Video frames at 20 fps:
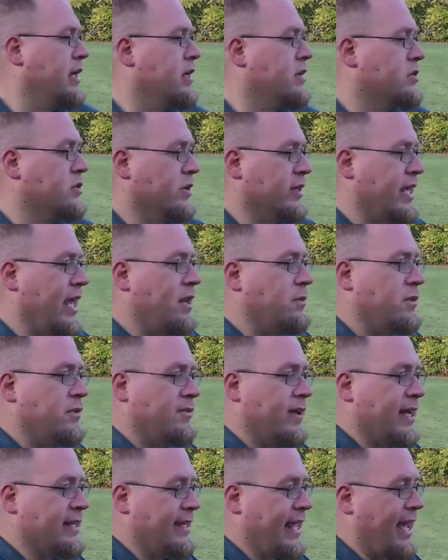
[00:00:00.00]
So again, we've
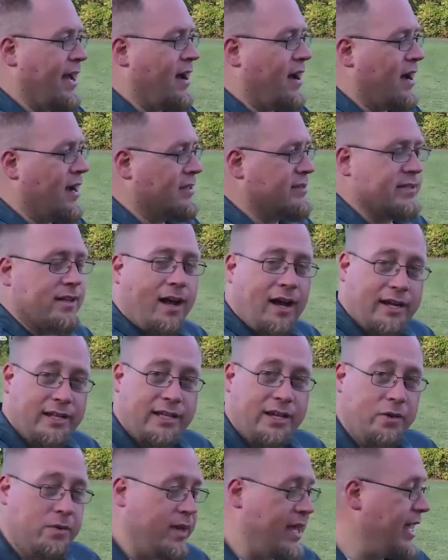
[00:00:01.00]
got that aux
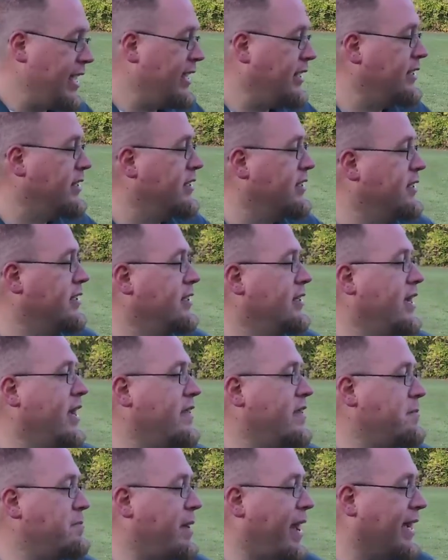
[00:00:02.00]
audio in,
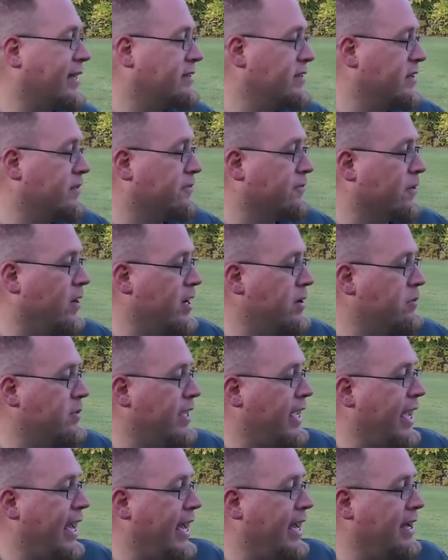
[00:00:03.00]
and then back to the front,
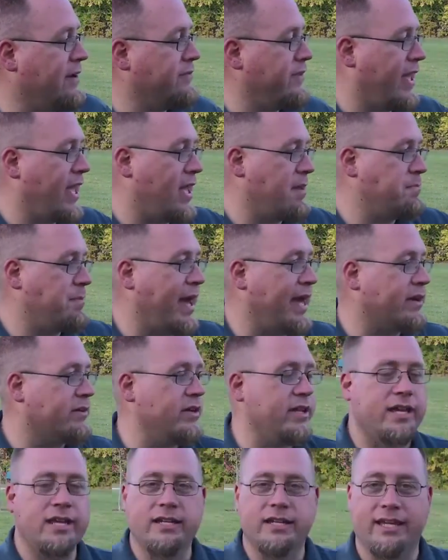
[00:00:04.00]
we have a
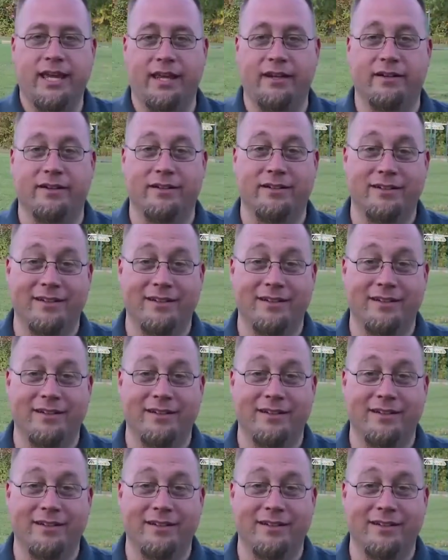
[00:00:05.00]
battery indicator.